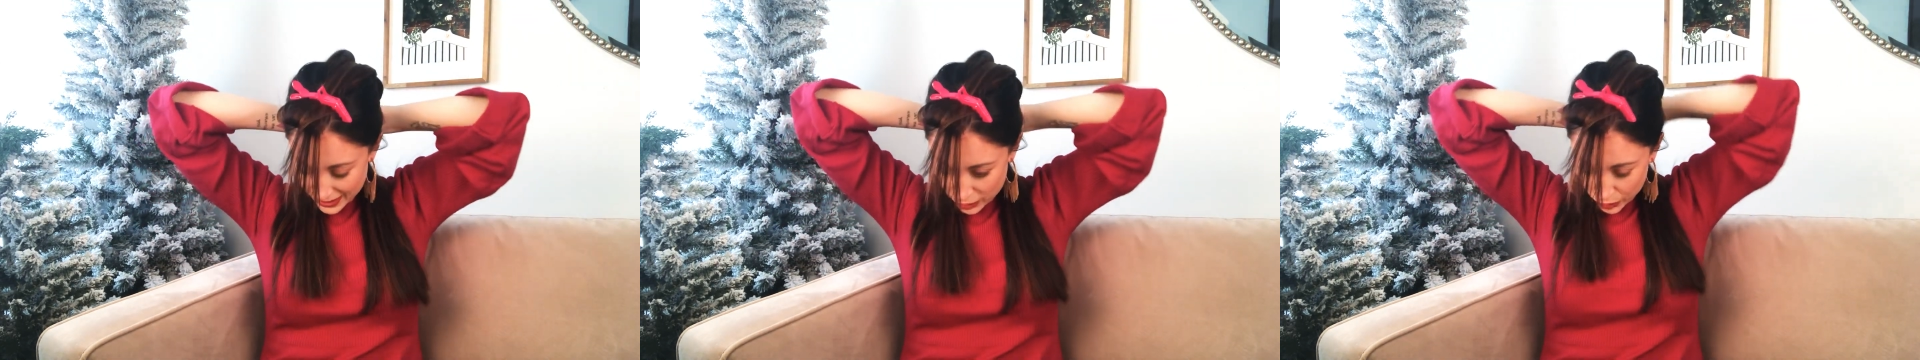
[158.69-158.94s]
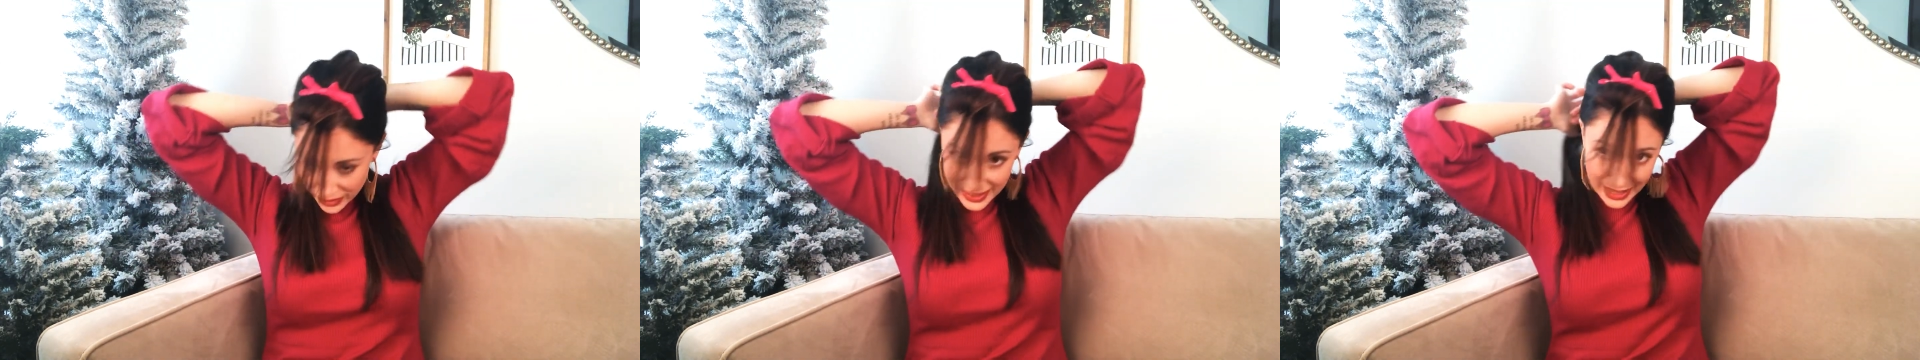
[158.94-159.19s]
Of
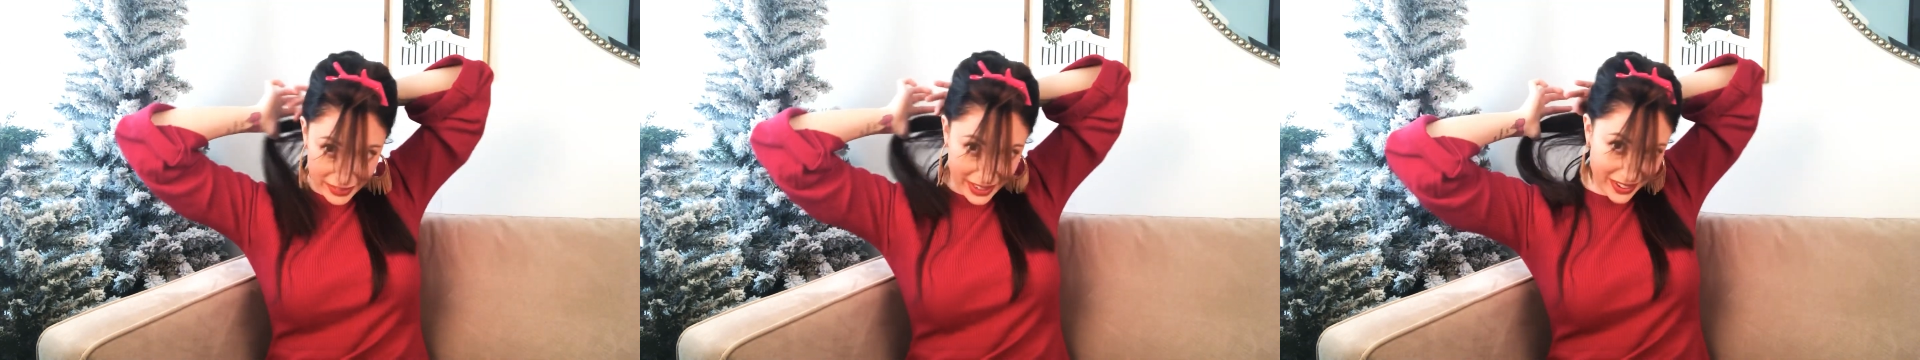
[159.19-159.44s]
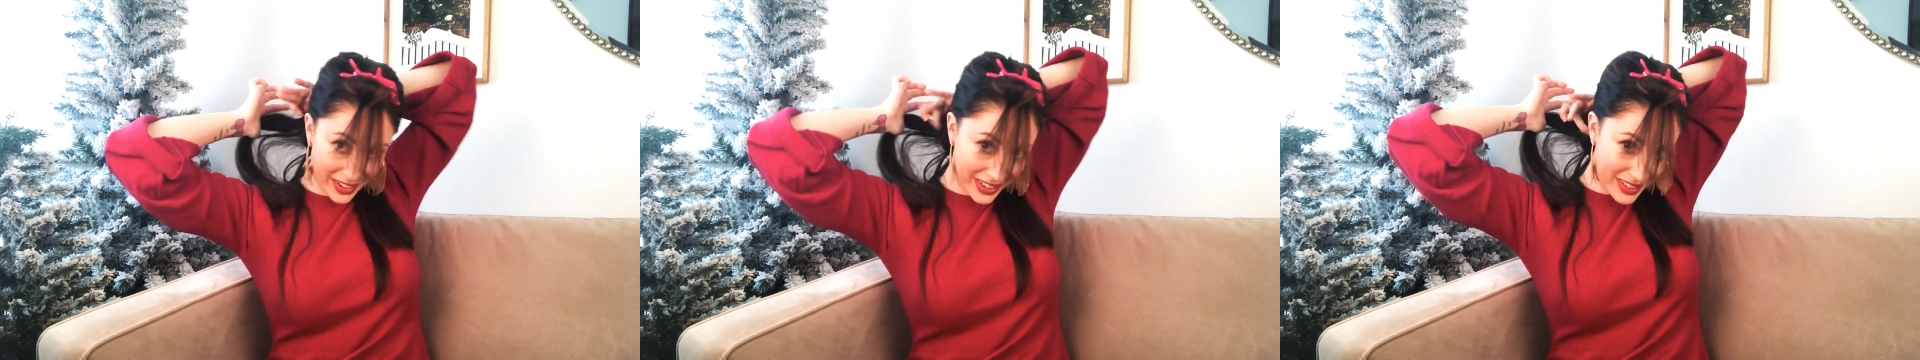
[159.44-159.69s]
course, I have
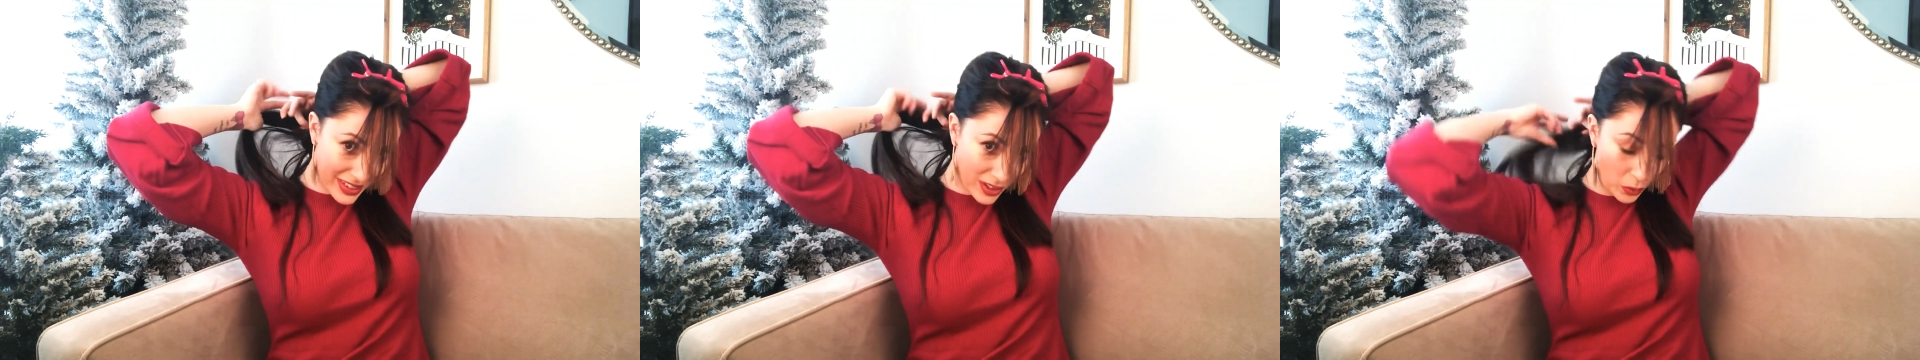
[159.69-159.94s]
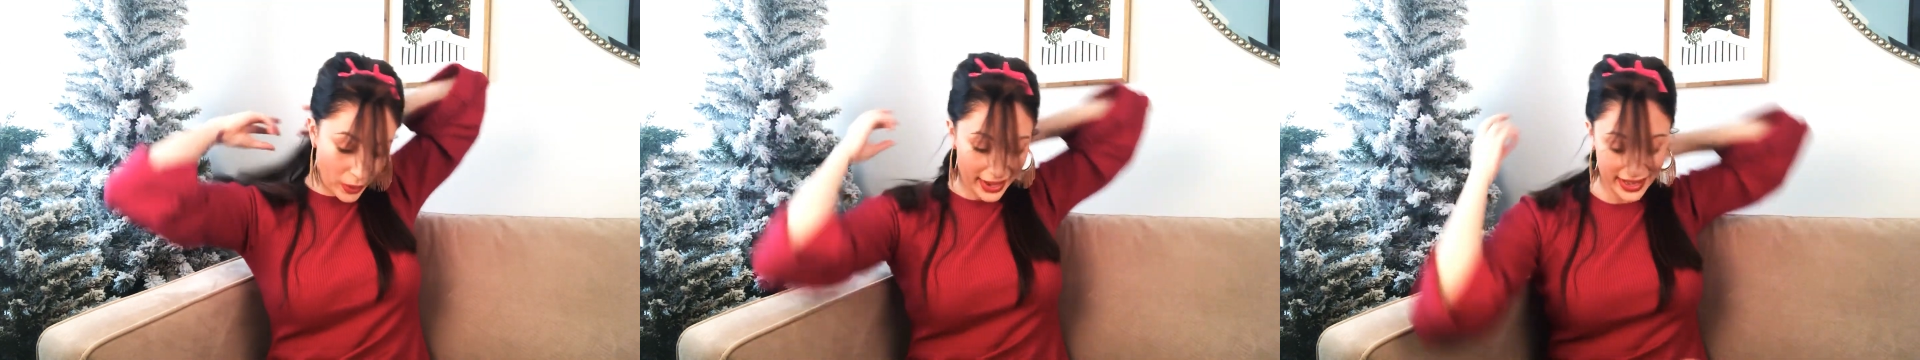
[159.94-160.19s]
earrings in
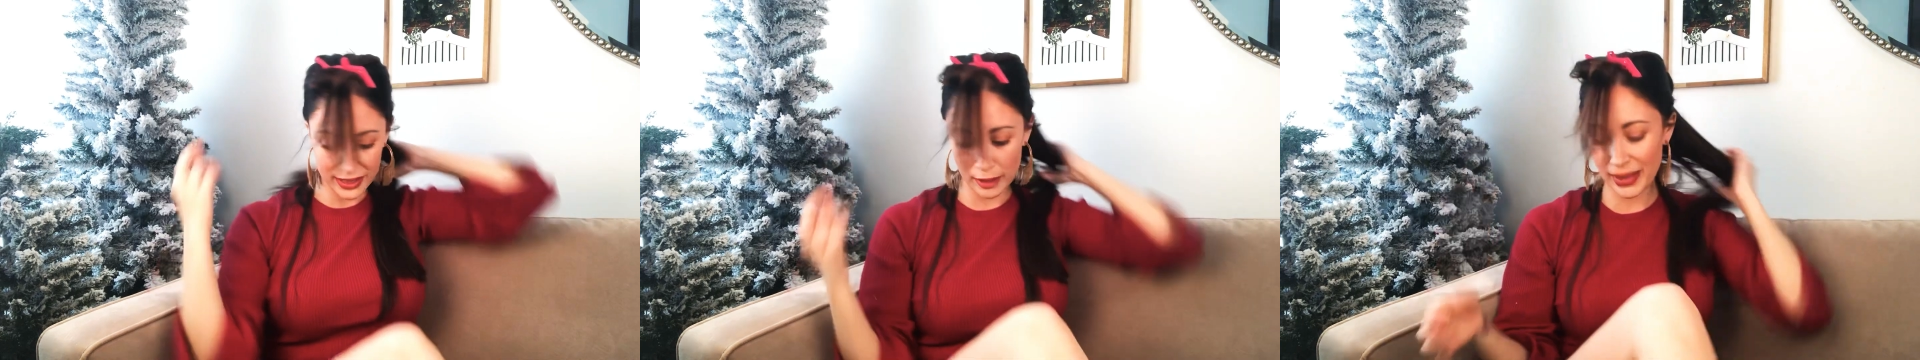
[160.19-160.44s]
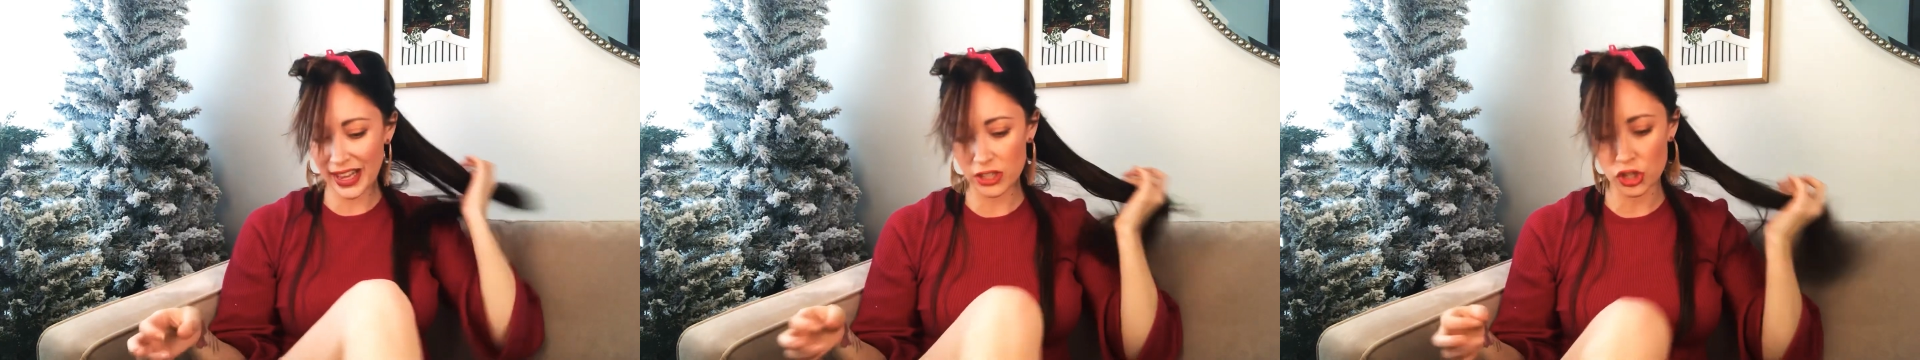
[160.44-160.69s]
the way.
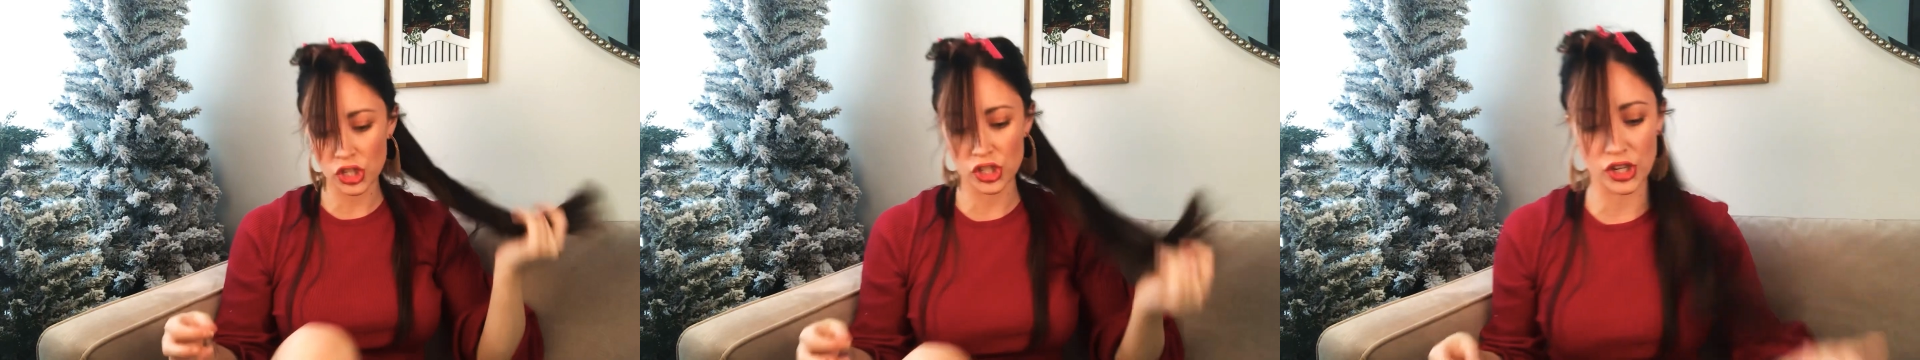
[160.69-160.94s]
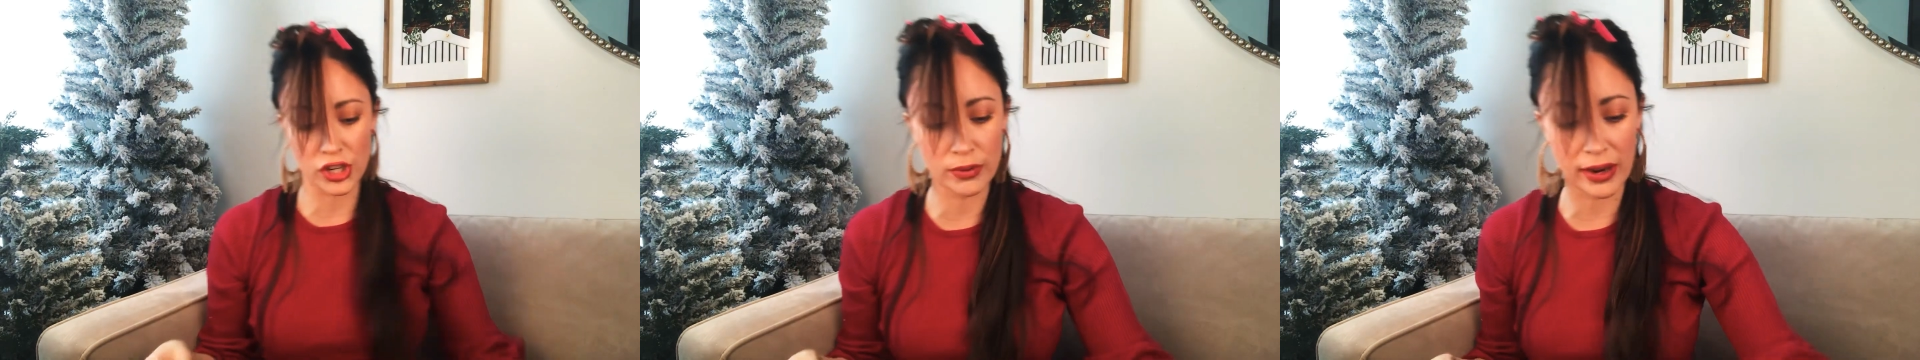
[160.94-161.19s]
Let me actually
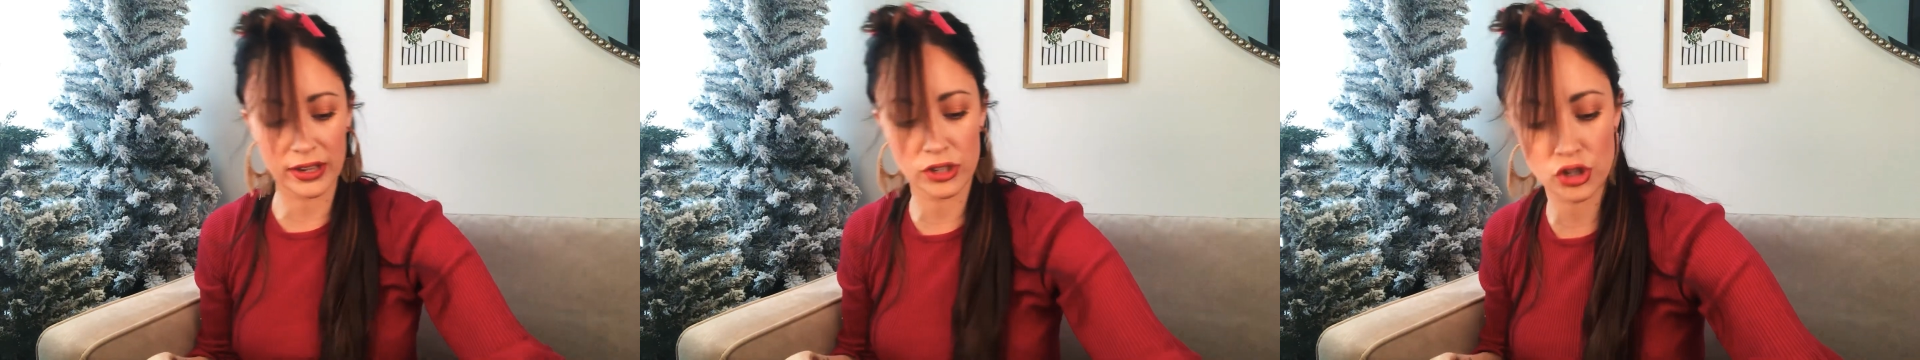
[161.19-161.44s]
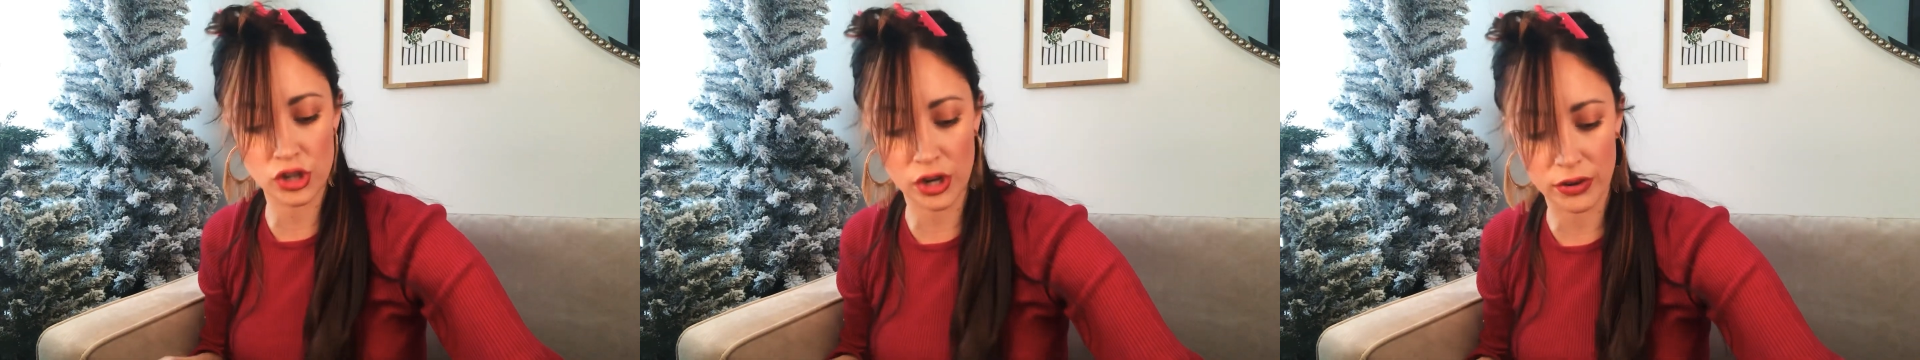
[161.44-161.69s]
turn around
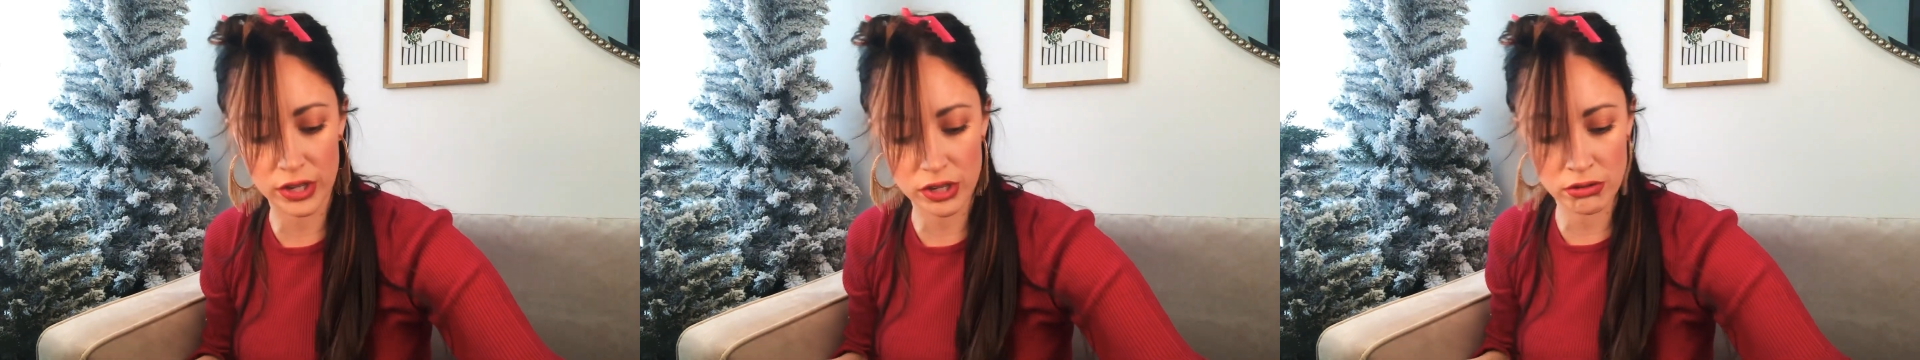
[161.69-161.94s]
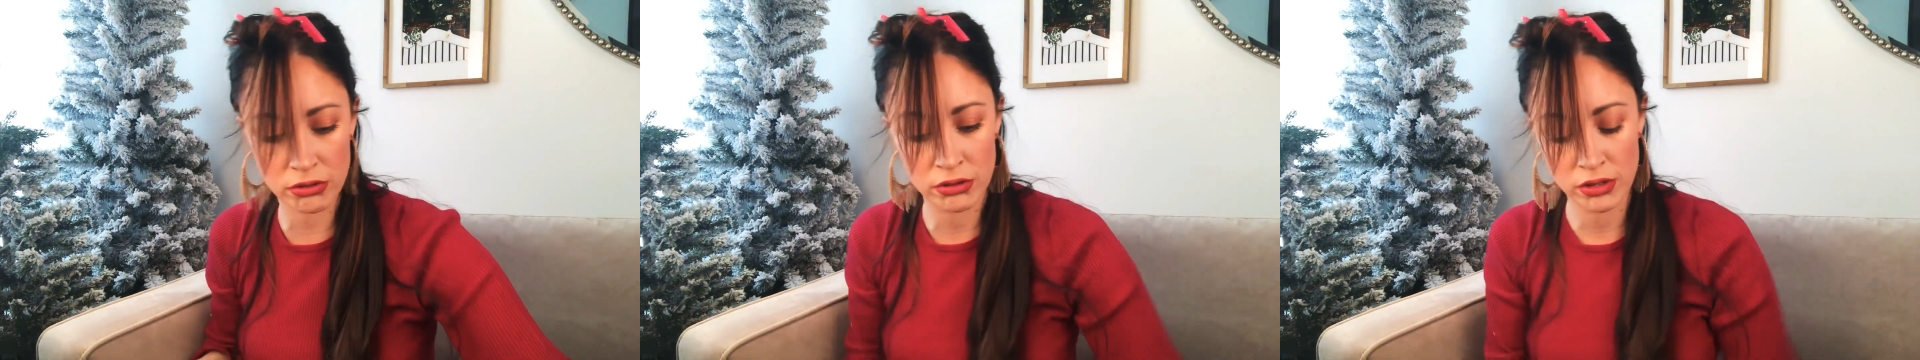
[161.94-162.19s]
and show
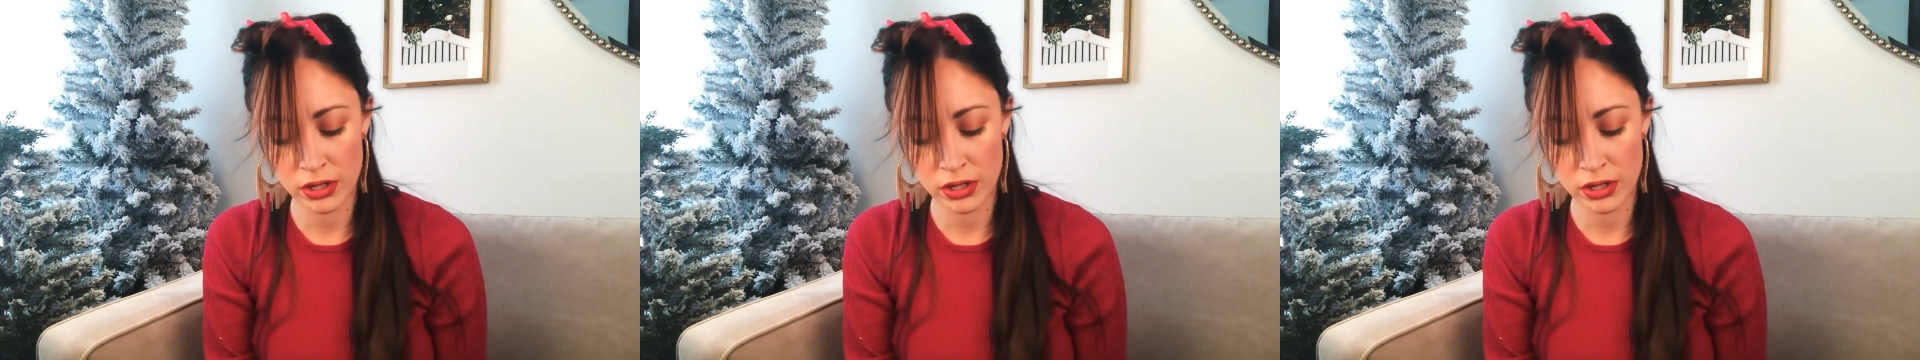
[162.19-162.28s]
you